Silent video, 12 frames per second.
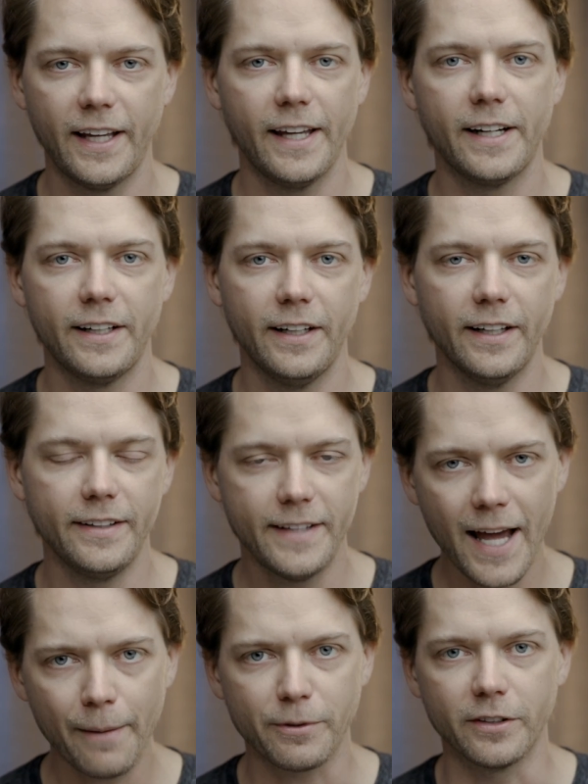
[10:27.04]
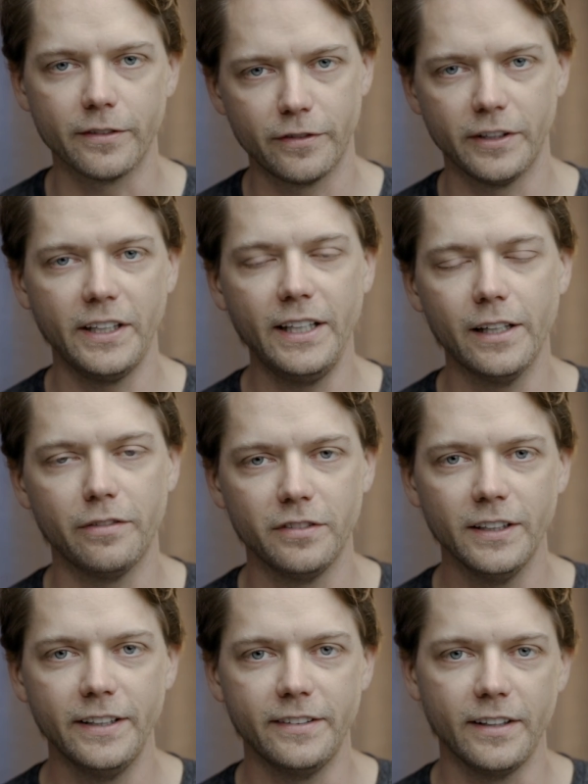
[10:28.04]
Canon adapter for the EF
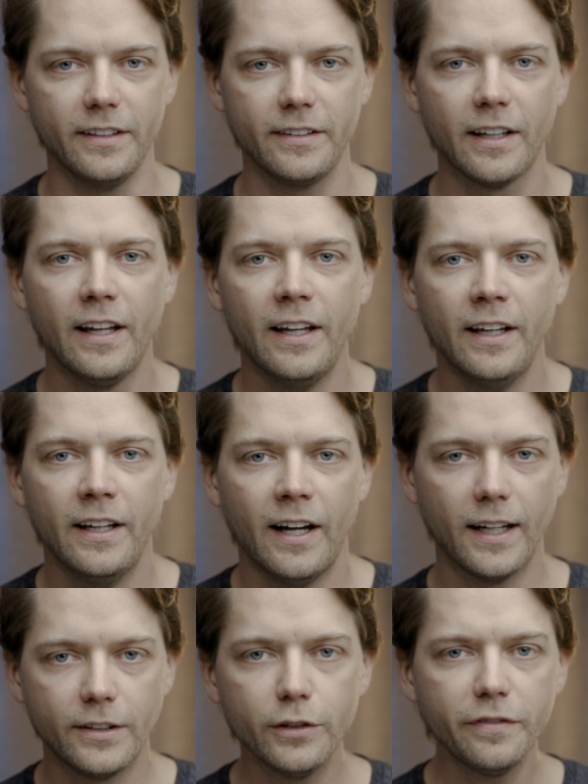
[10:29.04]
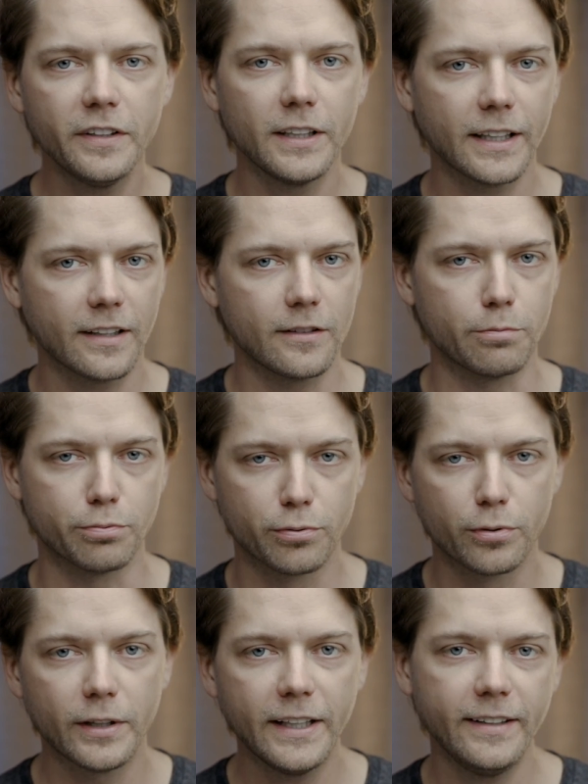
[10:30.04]
lenses. I do feel like it's a
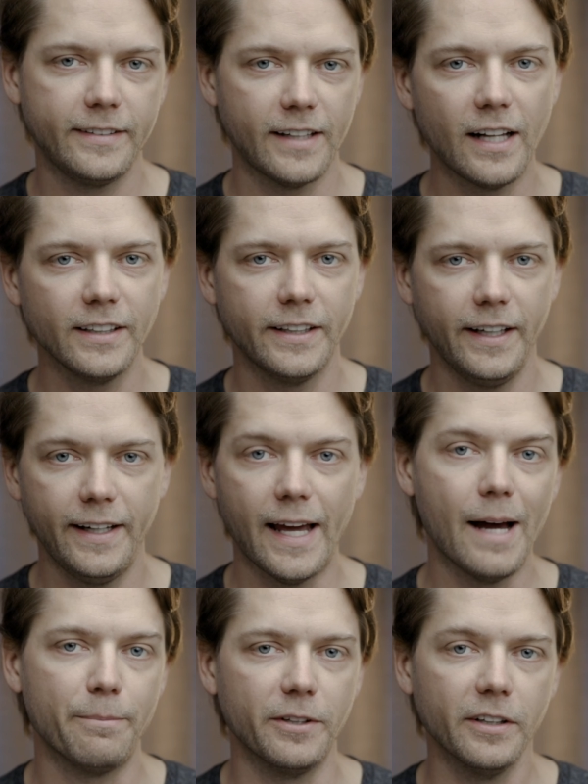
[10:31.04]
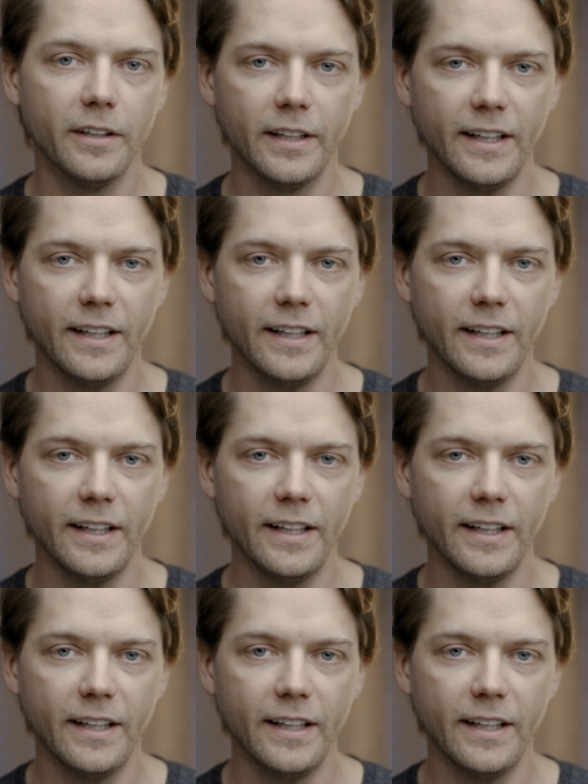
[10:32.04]
pretty solid adapter.